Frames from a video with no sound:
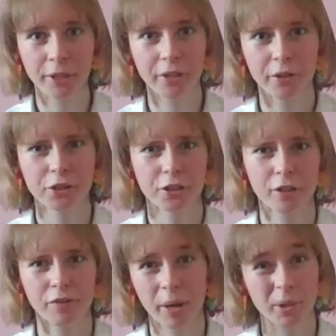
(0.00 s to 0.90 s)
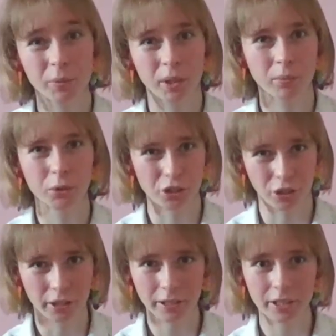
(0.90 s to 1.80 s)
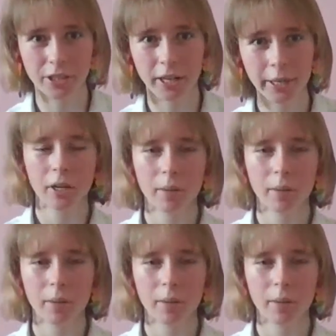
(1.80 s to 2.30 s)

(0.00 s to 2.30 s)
not sure if I'm the one who started this hype,